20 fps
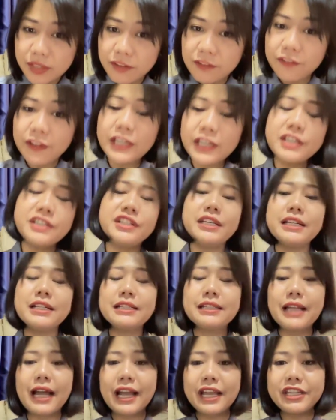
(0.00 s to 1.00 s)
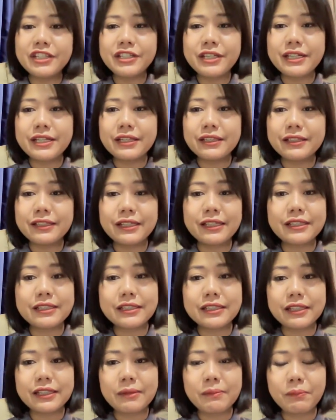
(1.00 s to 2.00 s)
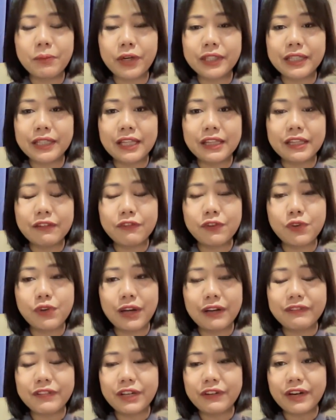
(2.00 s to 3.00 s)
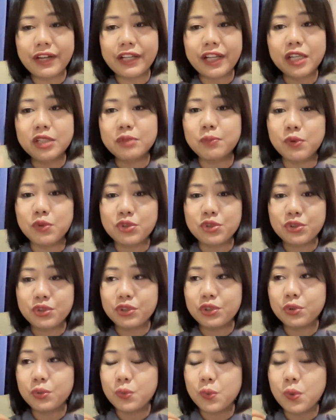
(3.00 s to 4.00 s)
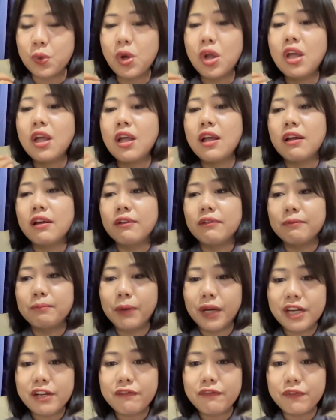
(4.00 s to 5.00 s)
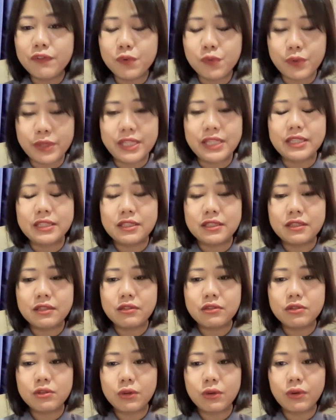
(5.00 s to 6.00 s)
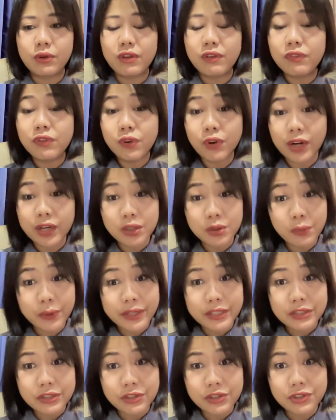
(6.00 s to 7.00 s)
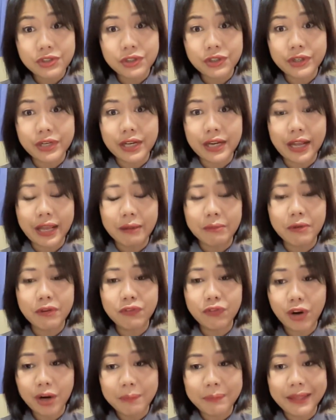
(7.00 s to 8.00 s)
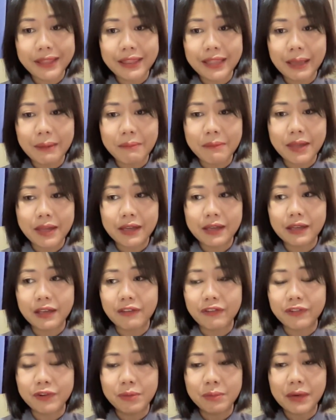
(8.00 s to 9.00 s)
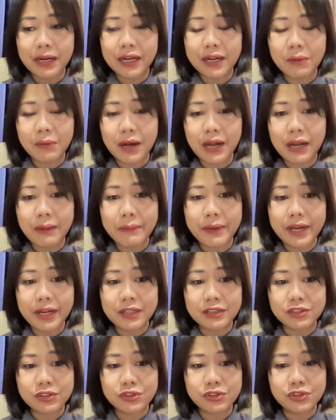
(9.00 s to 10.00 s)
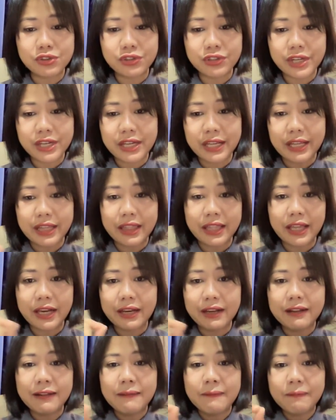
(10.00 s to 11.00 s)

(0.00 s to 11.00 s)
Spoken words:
Face shield, eye shield is important if you have direct exposure to body fluids. So, if you are doing surgery, like before pandemic, if gumagawa kami ng surgery and then